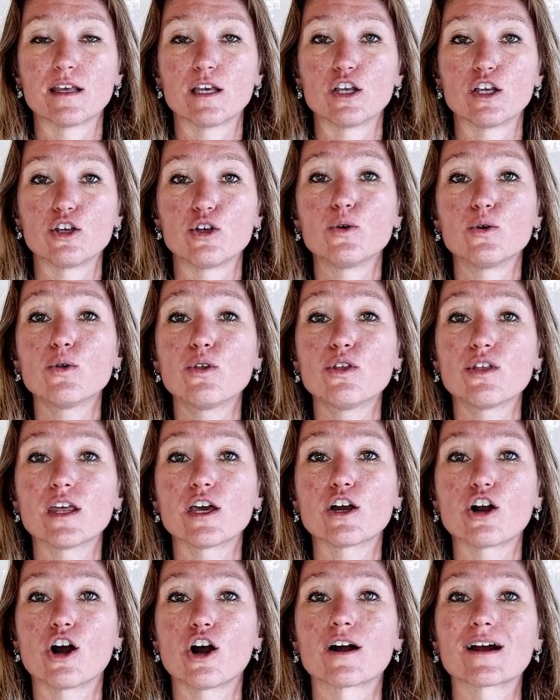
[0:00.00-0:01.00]
you think
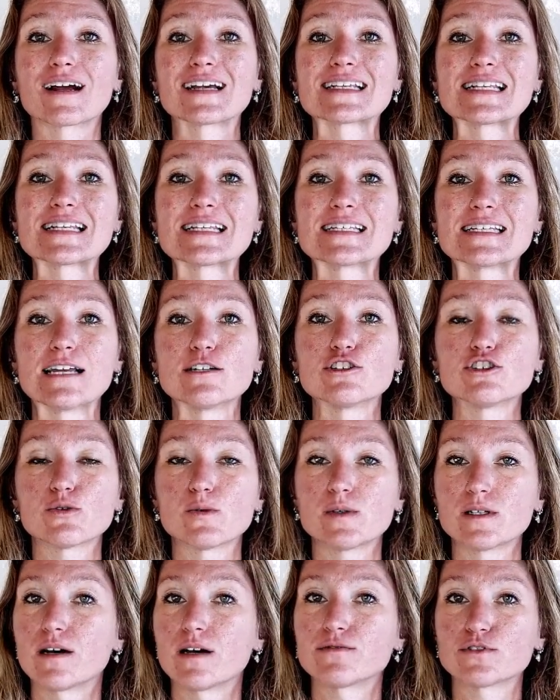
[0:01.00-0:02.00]
are essential
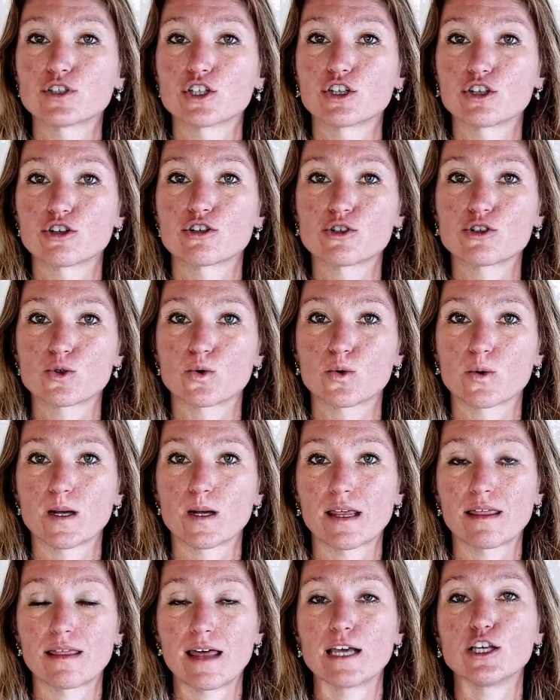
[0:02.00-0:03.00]
enough to your story
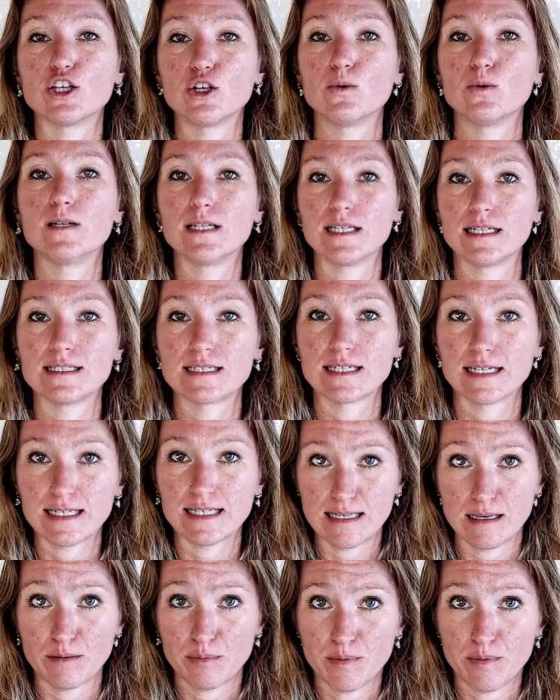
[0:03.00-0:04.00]
that you need to keep.